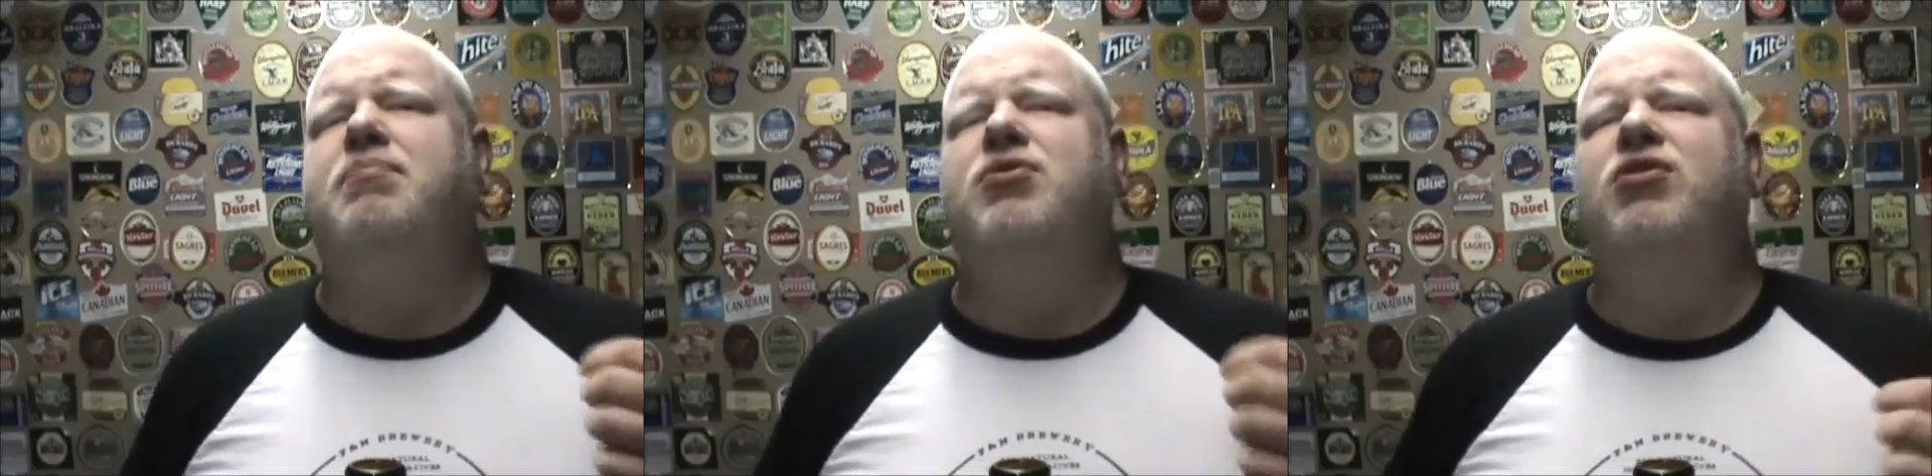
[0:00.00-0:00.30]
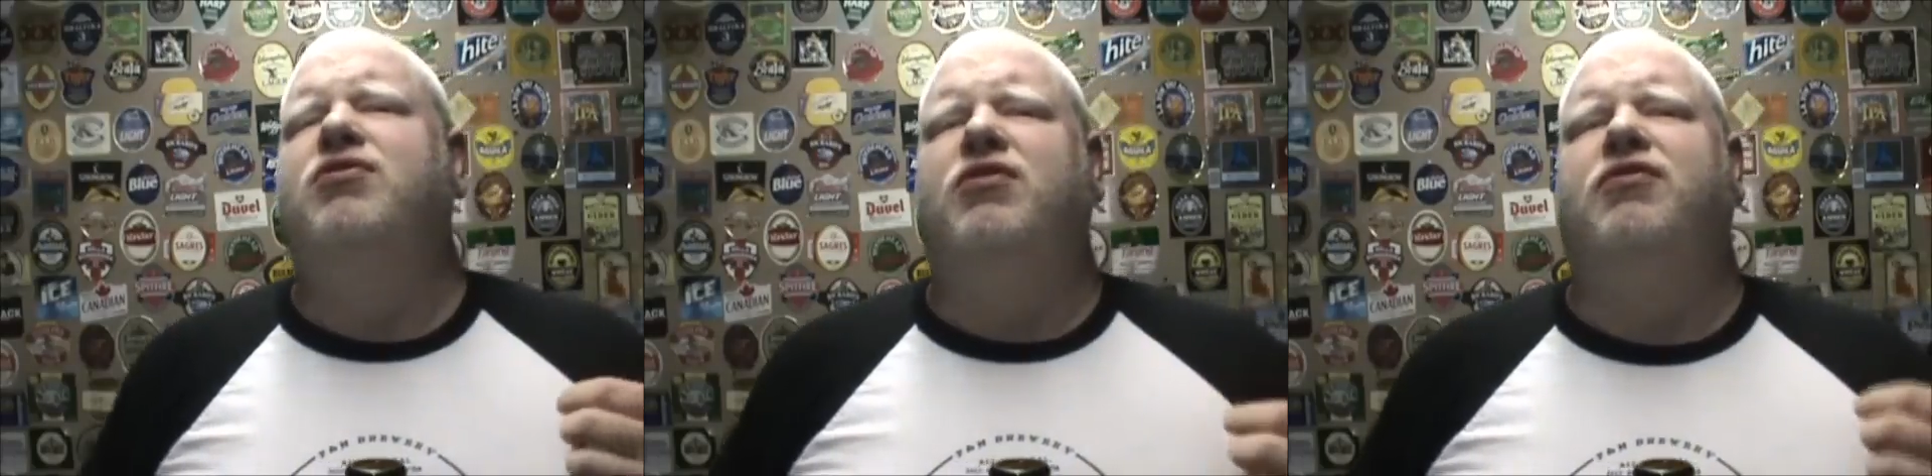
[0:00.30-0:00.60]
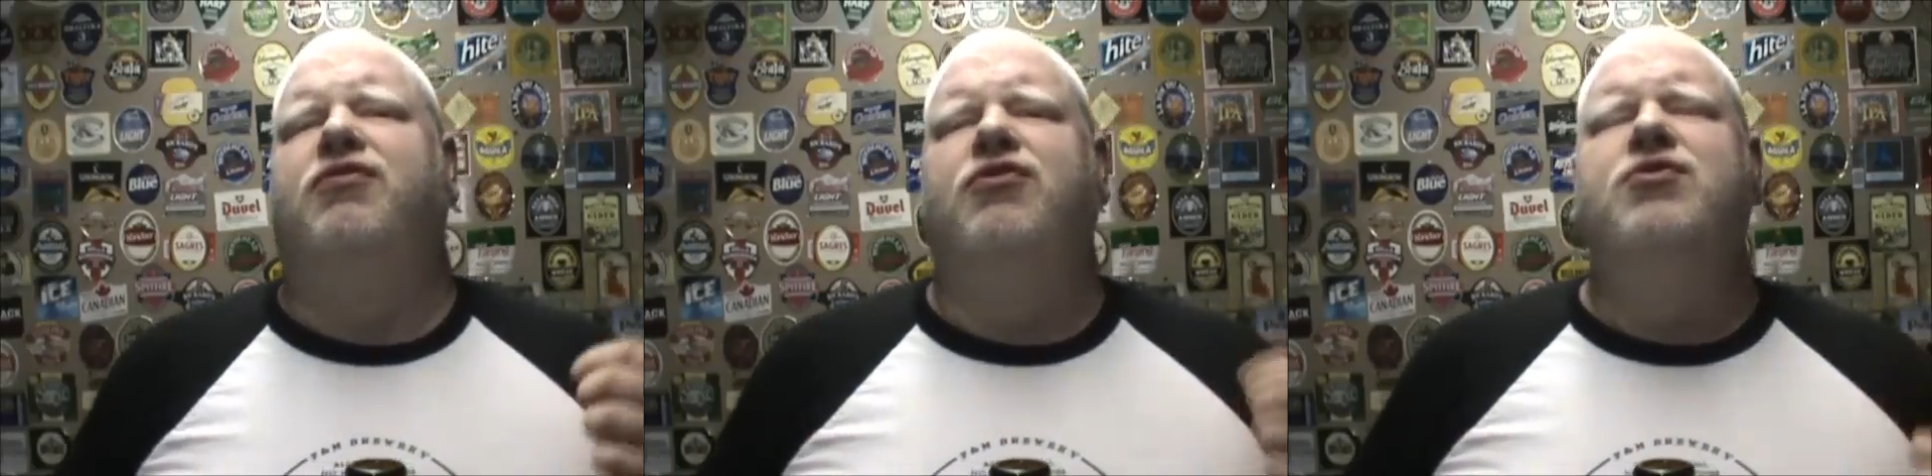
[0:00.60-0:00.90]
beautiful
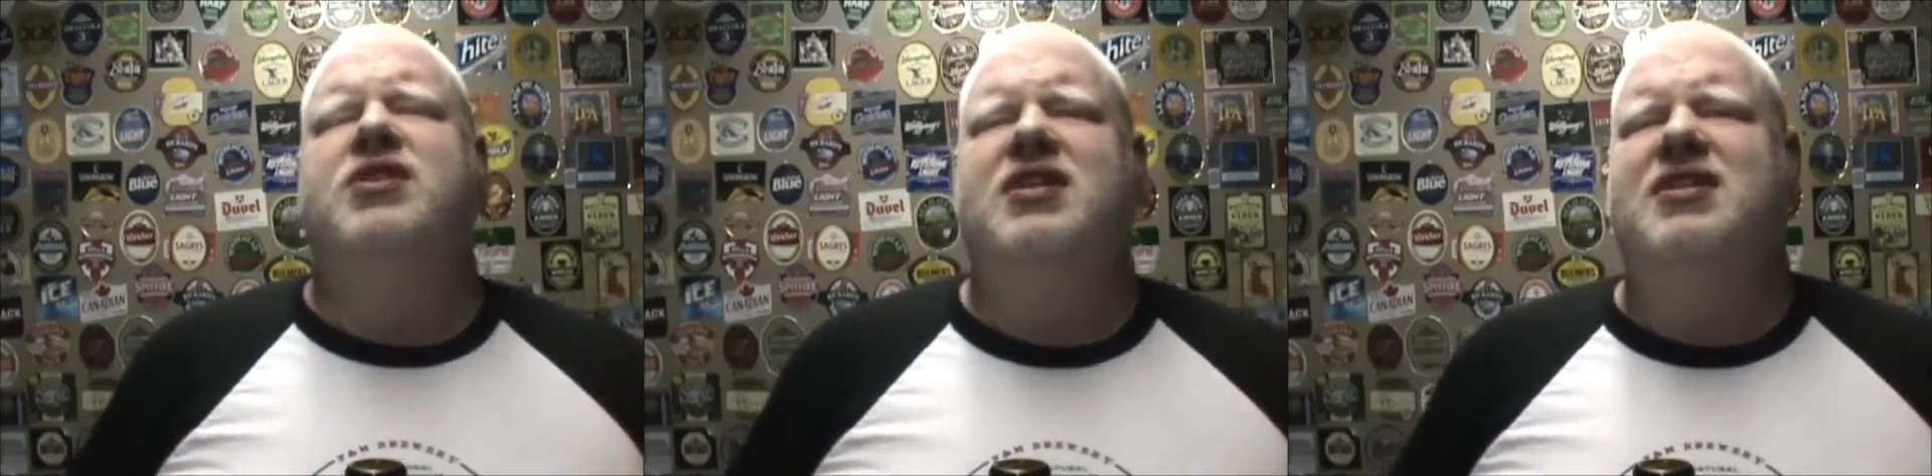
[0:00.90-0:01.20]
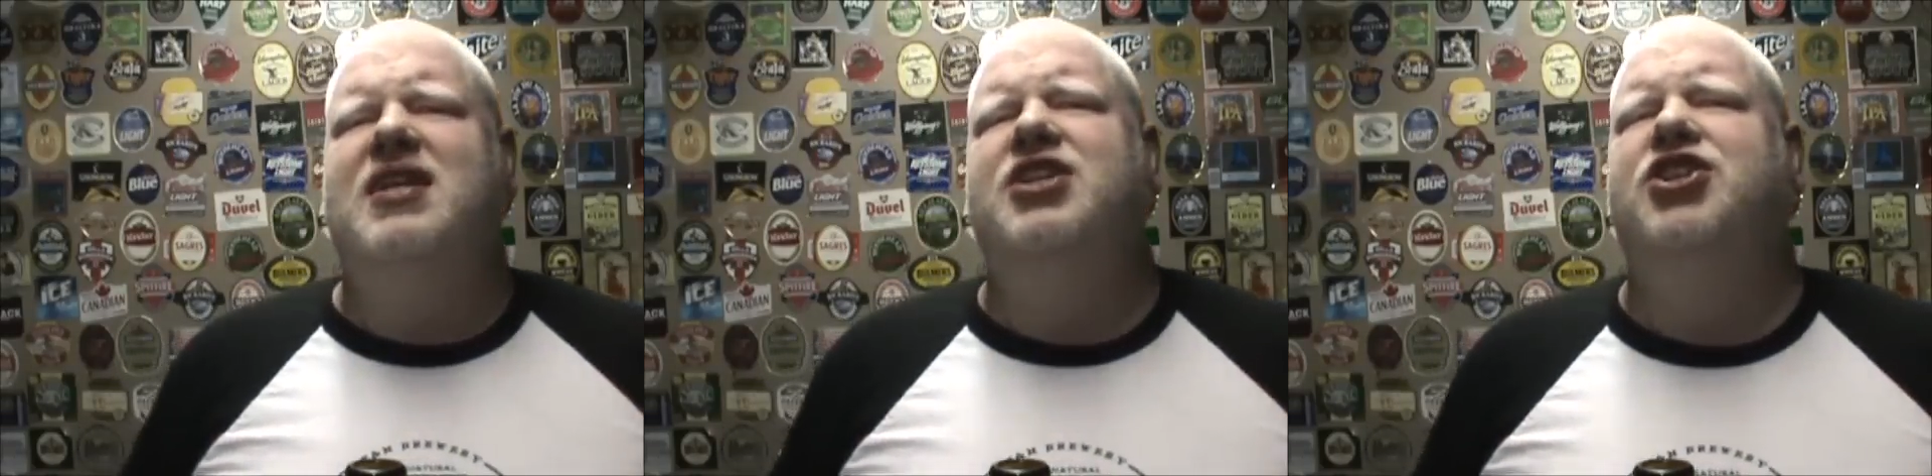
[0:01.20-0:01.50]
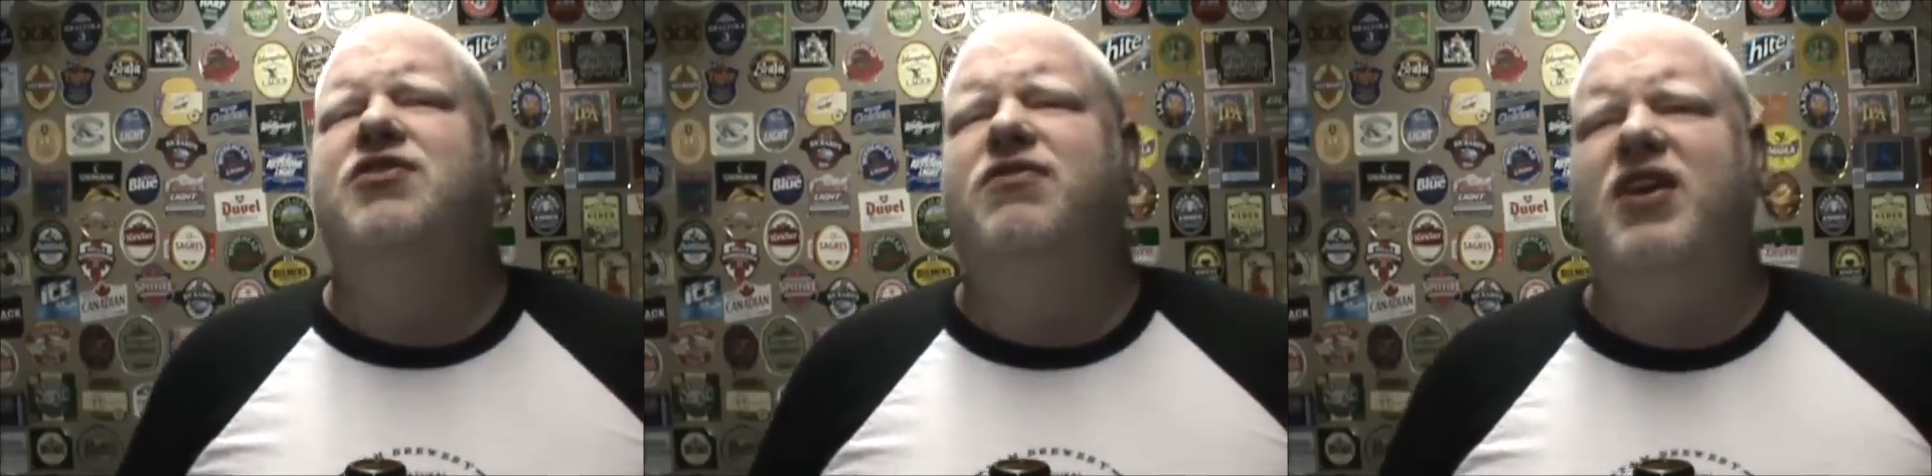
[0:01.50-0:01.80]
fruit
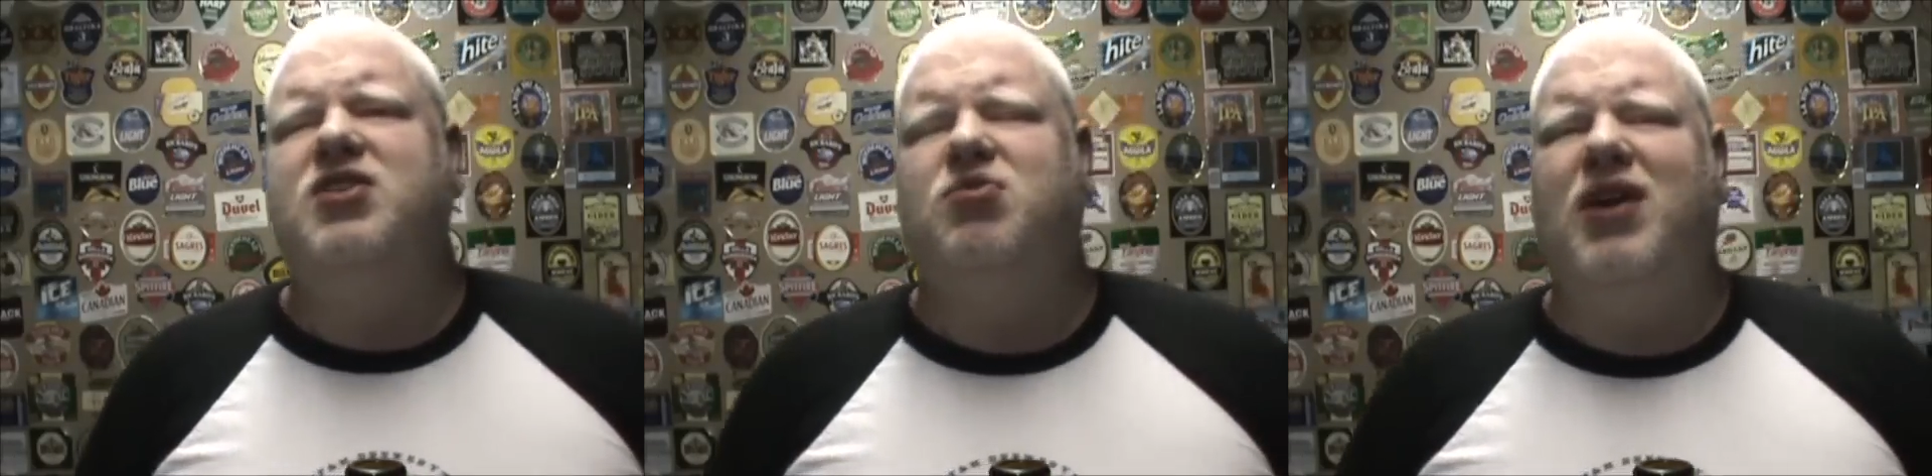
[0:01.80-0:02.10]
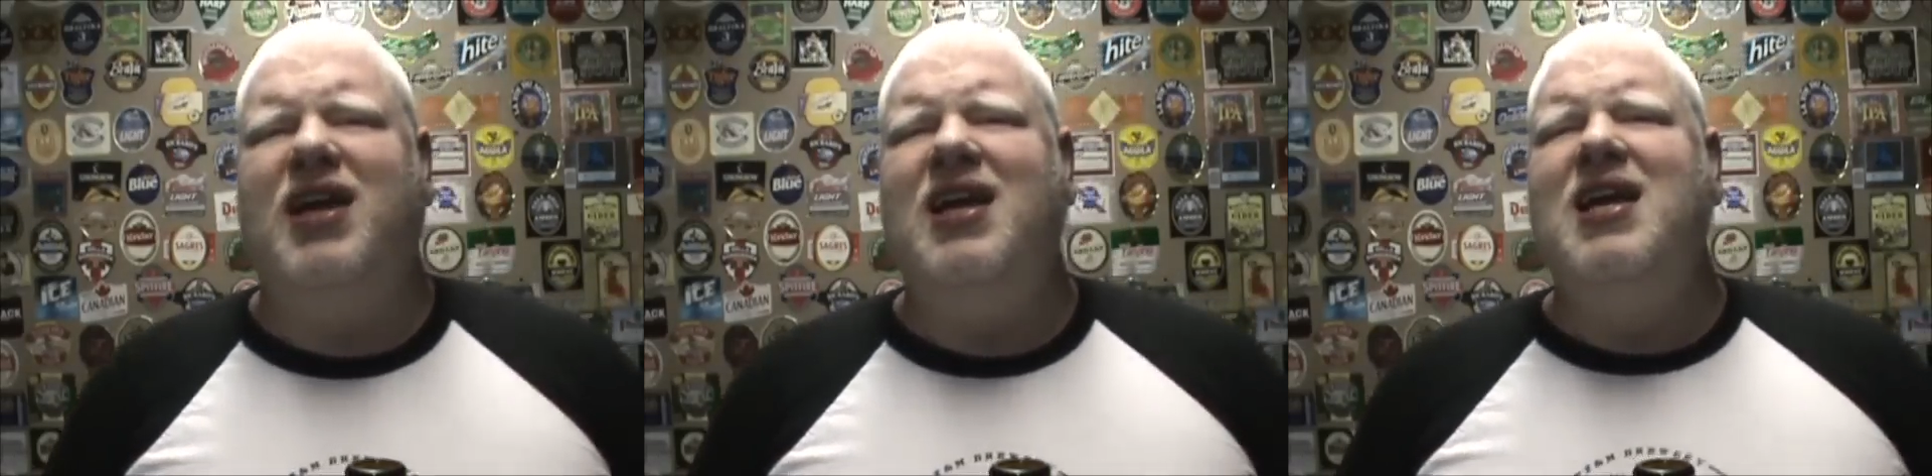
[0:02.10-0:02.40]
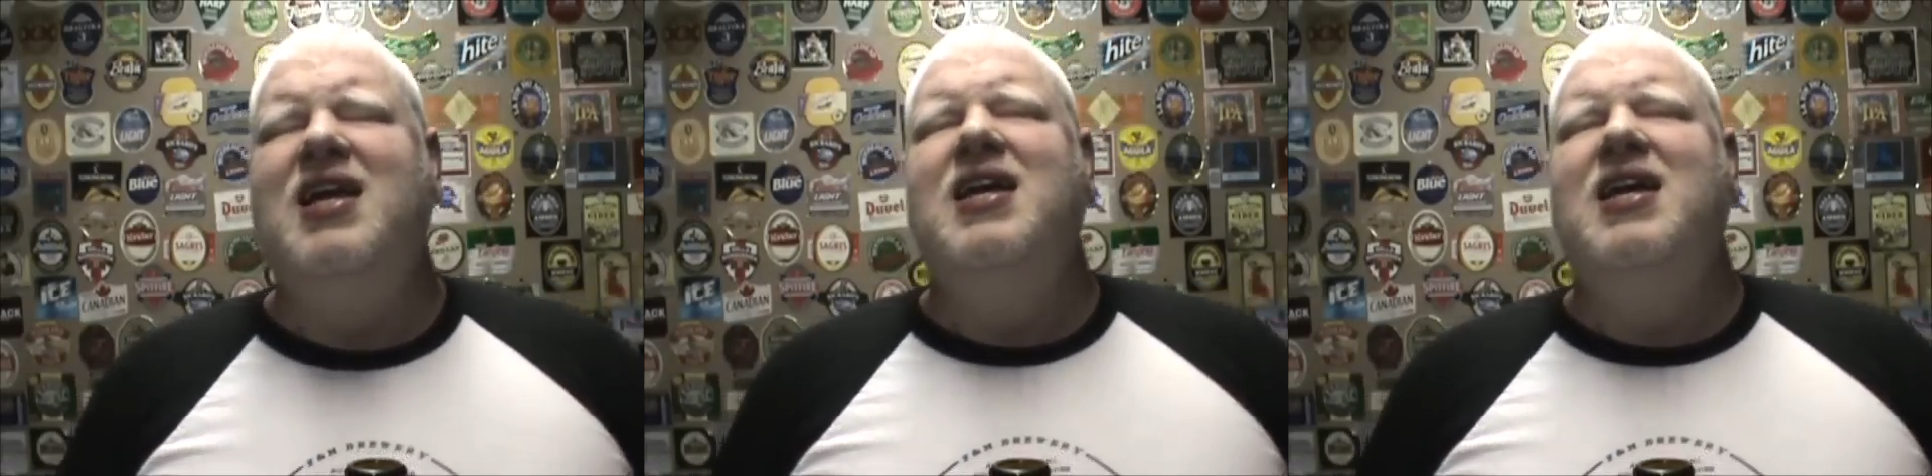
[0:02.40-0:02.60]
sensation fades away,